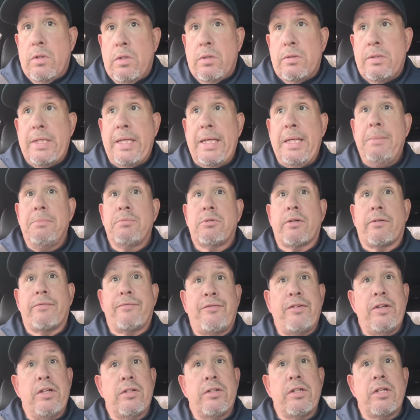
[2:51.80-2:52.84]
Teams are
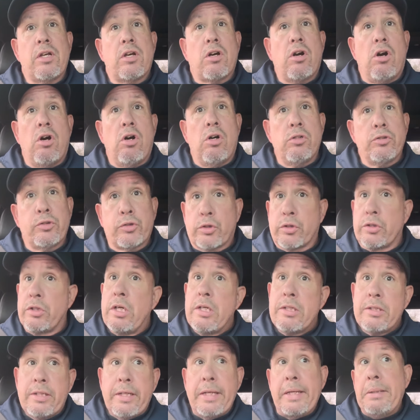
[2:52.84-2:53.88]
fielding calls, or
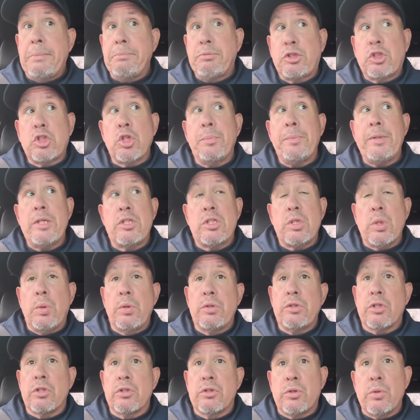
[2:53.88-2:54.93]
teams should be doing
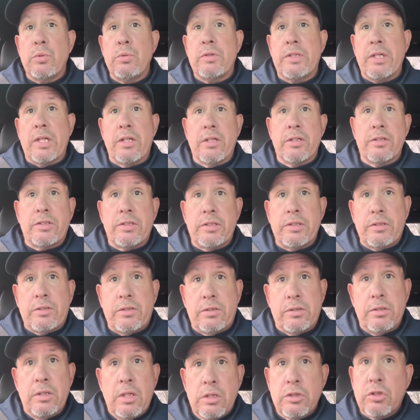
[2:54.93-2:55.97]
their due
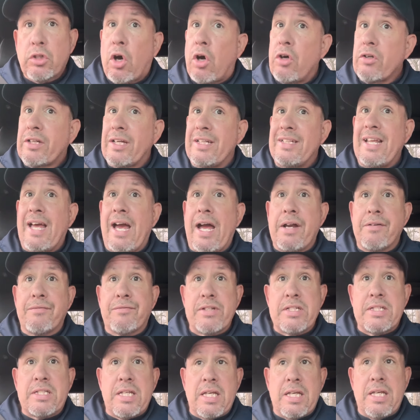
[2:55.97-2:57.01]
diligence, talking to
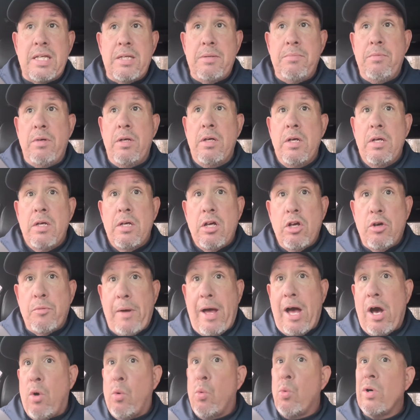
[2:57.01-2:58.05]
every team
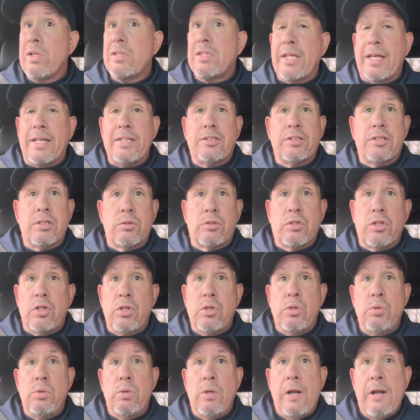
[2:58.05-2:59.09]
about what they should
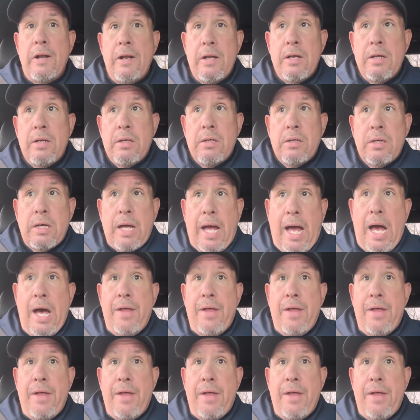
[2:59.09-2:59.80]
do, how